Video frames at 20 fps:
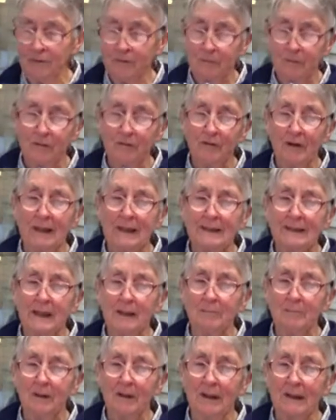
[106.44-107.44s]
provides our
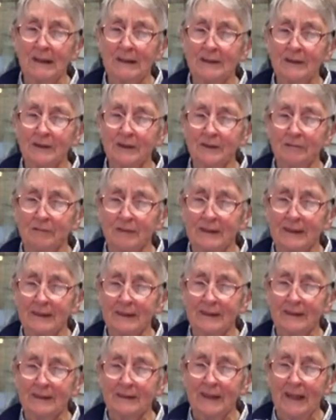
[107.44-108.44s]
pilot
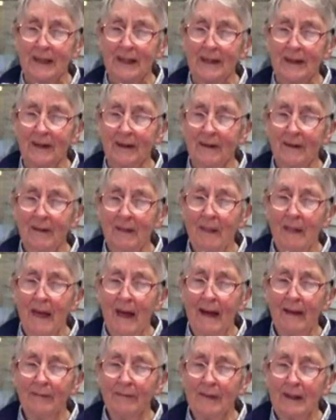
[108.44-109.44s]
services today.
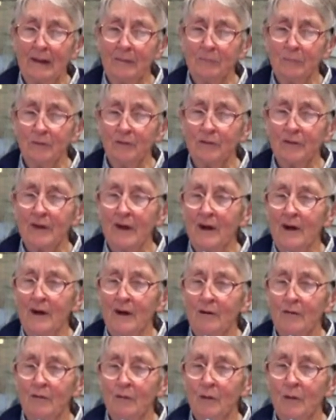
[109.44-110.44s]
And that was
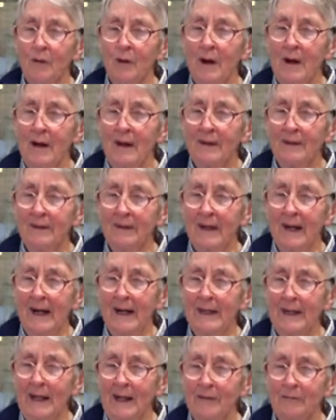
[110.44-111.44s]
for
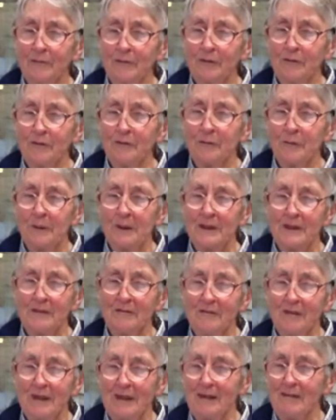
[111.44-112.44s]

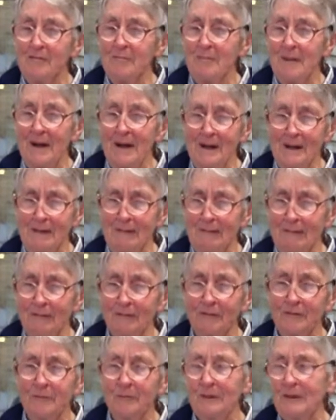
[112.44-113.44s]
£925,
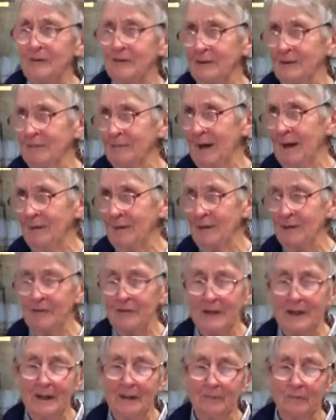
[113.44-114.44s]
which at the
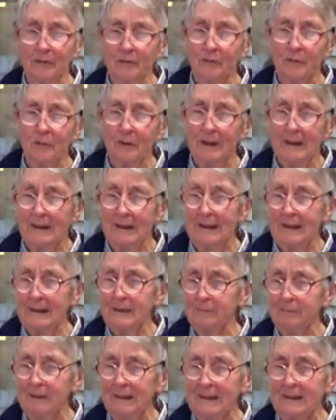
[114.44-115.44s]
time was quite
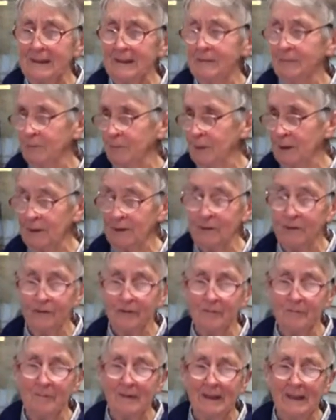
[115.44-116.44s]
a lot
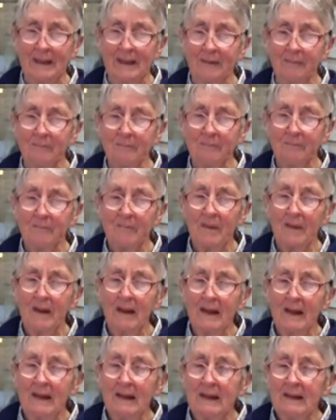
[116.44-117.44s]
of money.
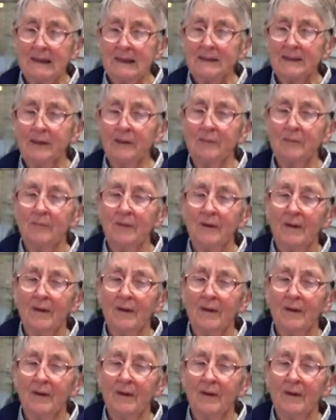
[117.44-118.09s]
So